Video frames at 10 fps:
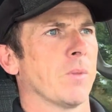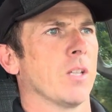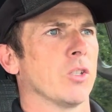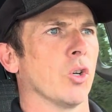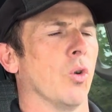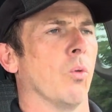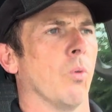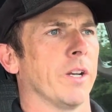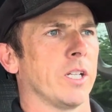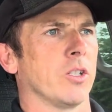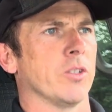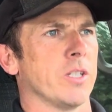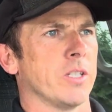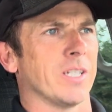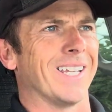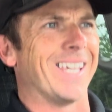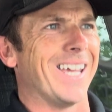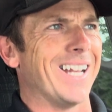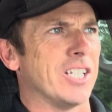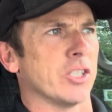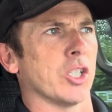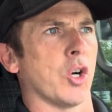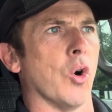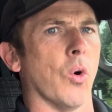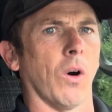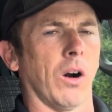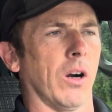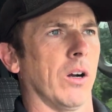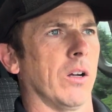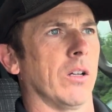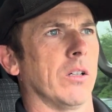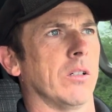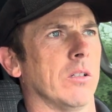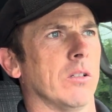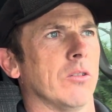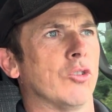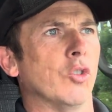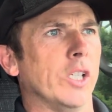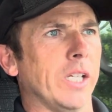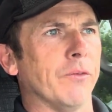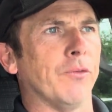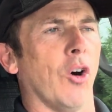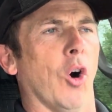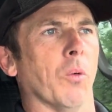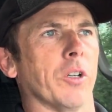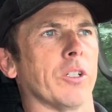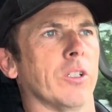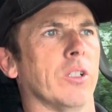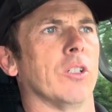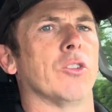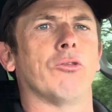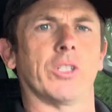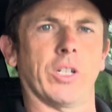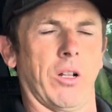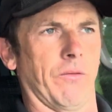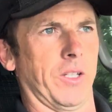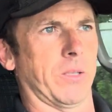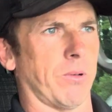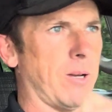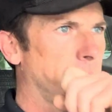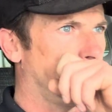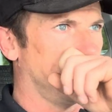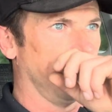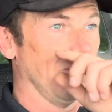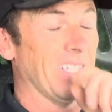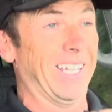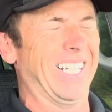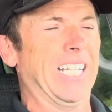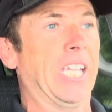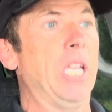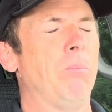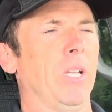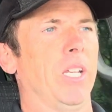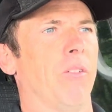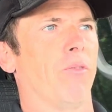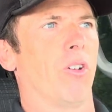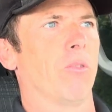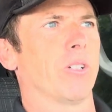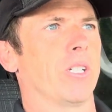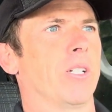So what it does is it engages the core to lean forward to solve this problem, and it'll keep leaning forward